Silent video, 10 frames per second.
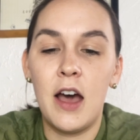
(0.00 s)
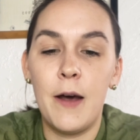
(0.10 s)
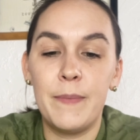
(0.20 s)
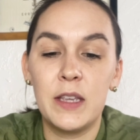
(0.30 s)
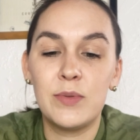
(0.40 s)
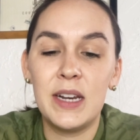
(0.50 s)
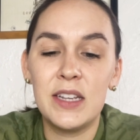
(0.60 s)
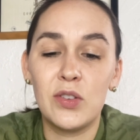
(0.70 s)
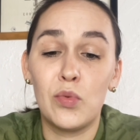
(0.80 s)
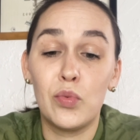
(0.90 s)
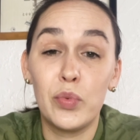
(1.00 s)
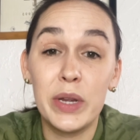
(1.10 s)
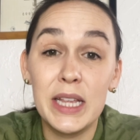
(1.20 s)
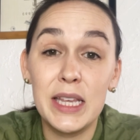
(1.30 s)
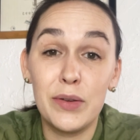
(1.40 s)
this one has a
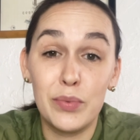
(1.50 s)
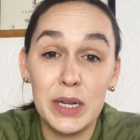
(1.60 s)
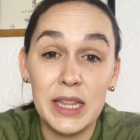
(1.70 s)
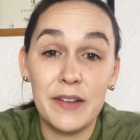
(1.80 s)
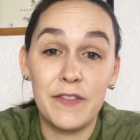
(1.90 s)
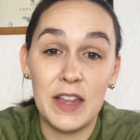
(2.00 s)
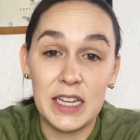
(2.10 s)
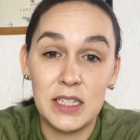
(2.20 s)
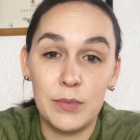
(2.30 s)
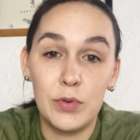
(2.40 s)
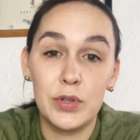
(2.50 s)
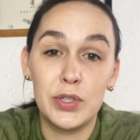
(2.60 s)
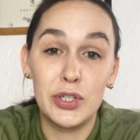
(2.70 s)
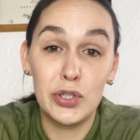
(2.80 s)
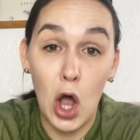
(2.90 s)
really, really flexible,
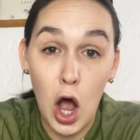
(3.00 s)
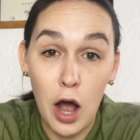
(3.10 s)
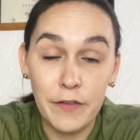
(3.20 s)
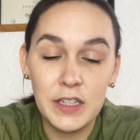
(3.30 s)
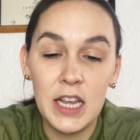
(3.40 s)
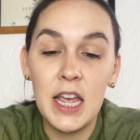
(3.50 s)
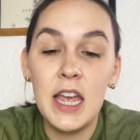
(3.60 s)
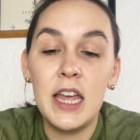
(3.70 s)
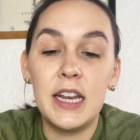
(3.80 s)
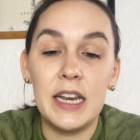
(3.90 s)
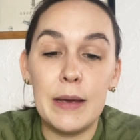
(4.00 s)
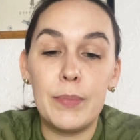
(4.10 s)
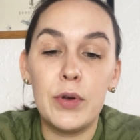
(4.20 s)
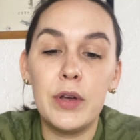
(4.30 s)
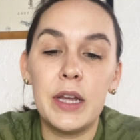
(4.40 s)
soft
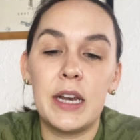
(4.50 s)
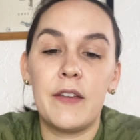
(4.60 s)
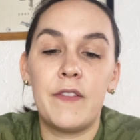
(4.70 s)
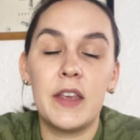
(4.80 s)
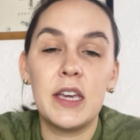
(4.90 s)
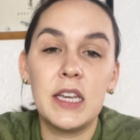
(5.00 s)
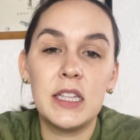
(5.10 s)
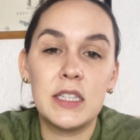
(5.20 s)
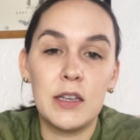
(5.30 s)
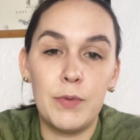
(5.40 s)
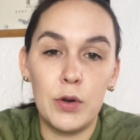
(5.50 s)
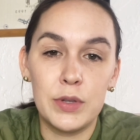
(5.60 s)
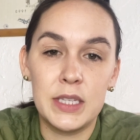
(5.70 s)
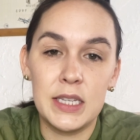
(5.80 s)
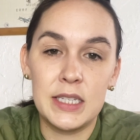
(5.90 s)
nipple, and I feel like it's
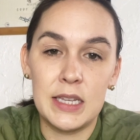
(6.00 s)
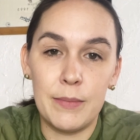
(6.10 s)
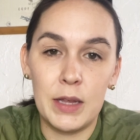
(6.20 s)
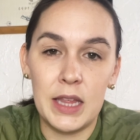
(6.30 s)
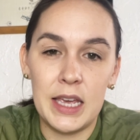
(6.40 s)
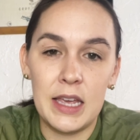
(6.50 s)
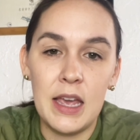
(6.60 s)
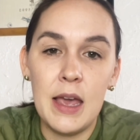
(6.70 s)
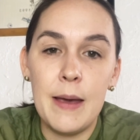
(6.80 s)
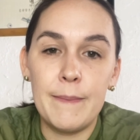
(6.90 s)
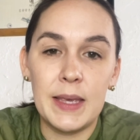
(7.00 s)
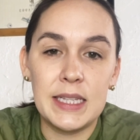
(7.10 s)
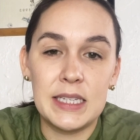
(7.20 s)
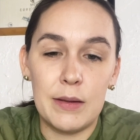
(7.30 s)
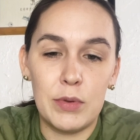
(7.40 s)
supposed to simulate being
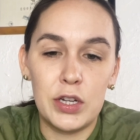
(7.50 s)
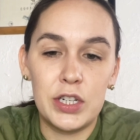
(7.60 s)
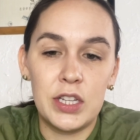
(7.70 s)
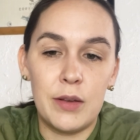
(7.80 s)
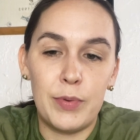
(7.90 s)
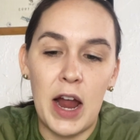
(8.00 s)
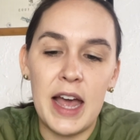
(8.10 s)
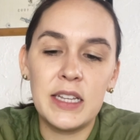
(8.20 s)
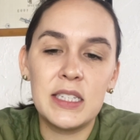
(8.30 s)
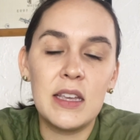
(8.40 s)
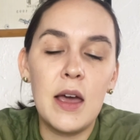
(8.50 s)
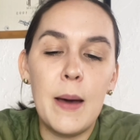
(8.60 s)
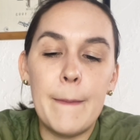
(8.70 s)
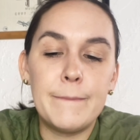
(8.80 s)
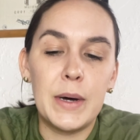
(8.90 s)
similar to the breast,
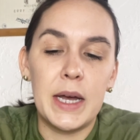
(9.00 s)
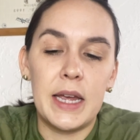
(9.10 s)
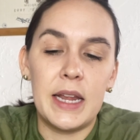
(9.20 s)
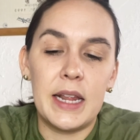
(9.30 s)
but